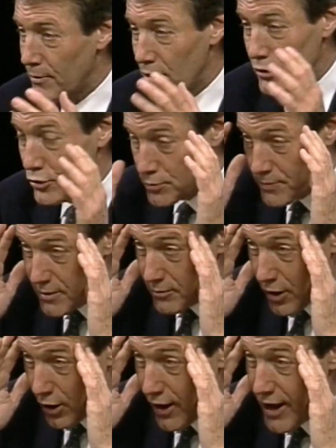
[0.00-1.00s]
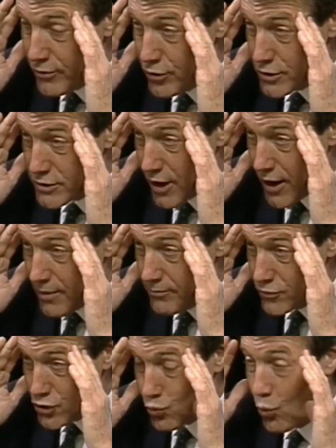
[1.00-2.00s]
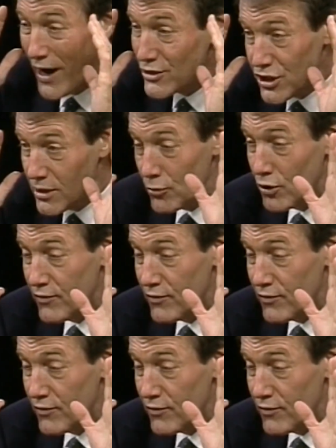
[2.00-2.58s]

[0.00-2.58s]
I mean, do you spend a lot of your time just watching